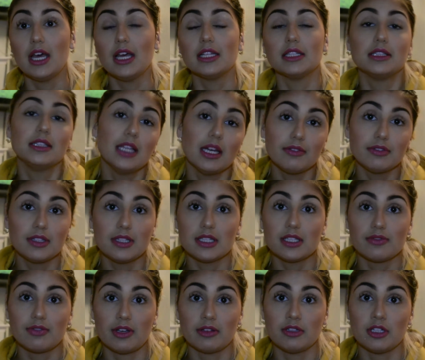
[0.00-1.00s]
loved
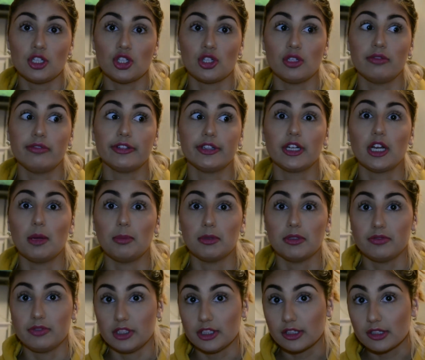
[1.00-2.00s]
this foundation for a
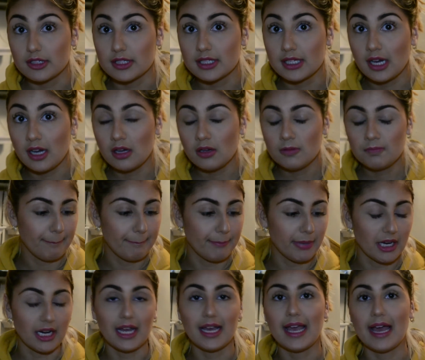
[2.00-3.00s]
couple of years now,
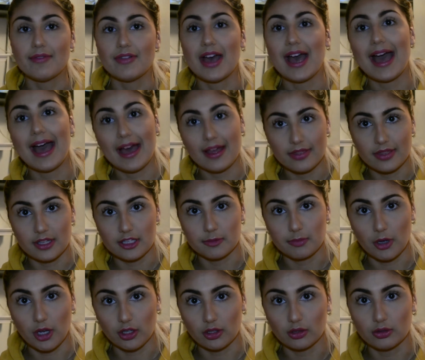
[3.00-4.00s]
but I have had this
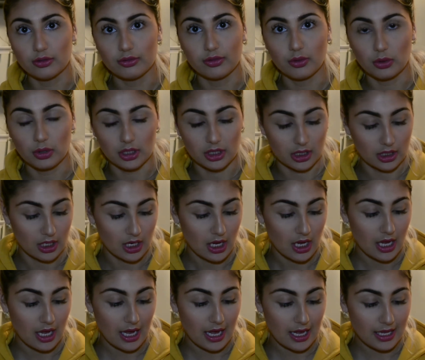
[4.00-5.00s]
bottle for
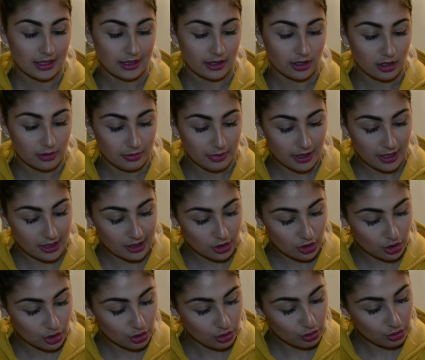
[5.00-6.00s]
a little bit
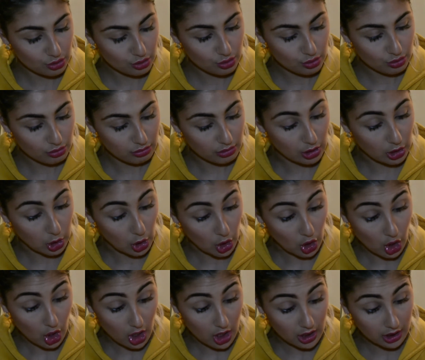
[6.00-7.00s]
too
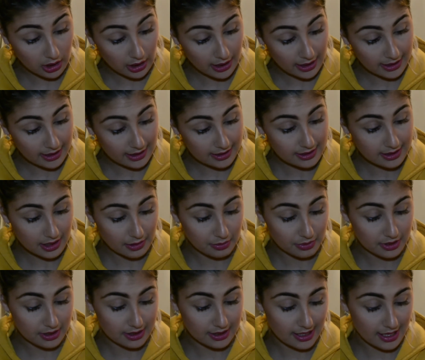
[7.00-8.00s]
long, I guess I
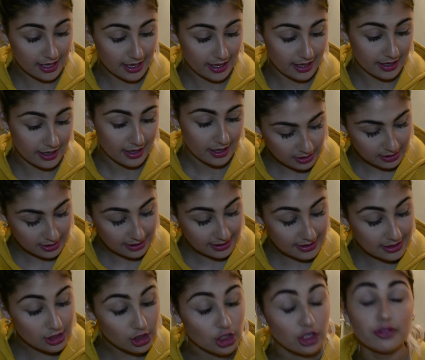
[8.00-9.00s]
would say. It
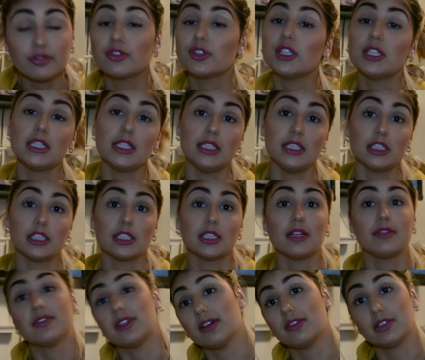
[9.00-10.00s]
says it's good for a year and
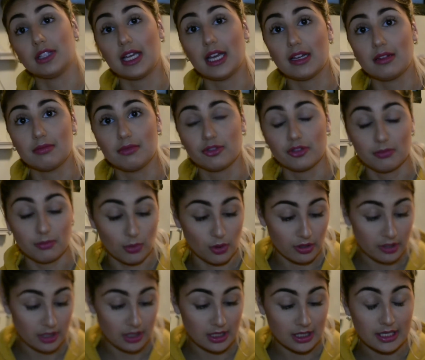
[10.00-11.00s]
I've definitely had it for
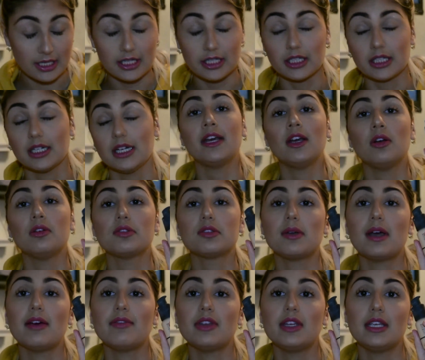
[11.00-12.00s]
more than a year. I also
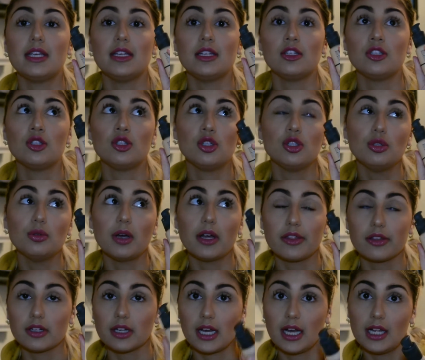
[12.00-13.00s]
have it in two
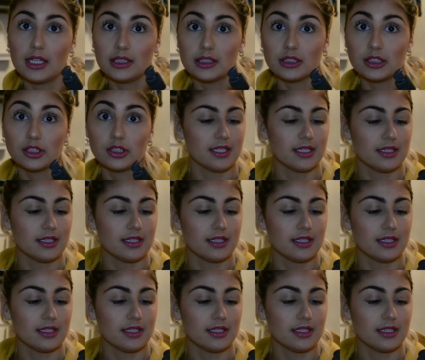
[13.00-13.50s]
other colors. This